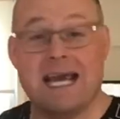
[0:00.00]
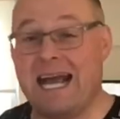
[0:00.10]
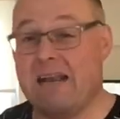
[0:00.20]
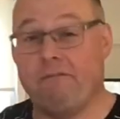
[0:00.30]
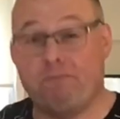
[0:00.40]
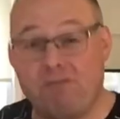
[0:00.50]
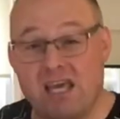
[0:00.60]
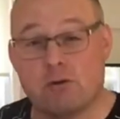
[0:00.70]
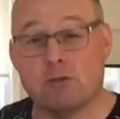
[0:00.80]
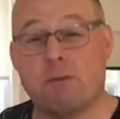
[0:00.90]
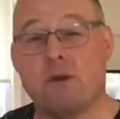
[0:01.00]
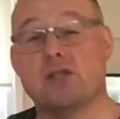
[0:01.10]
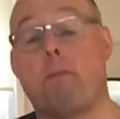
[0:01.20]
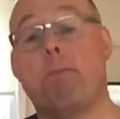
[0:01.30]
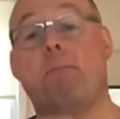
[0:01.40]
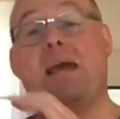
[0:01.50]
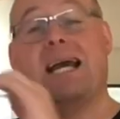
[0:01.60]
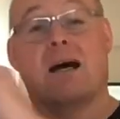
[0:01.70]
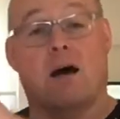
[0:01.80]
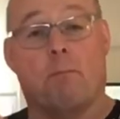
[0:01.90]
And it feels a much
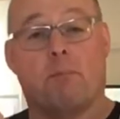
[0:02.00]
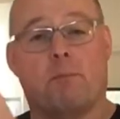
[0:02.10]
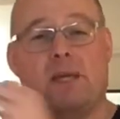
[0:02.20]
bigger hump